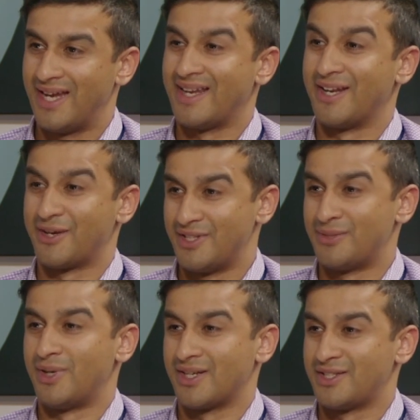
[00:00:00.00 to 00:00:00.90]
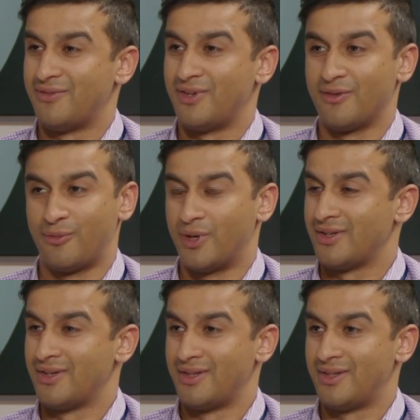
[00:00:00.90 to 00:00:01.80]
it can increase the productivity of what
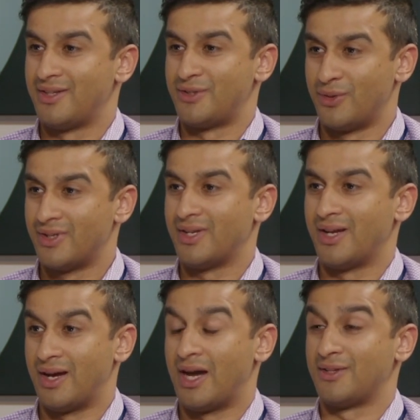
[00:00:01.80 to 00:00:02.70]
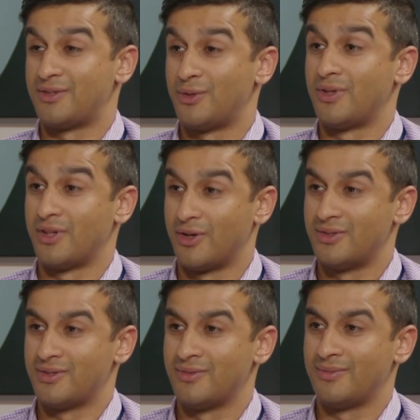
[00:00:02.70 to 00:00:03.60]
the student, uh, how the student learns.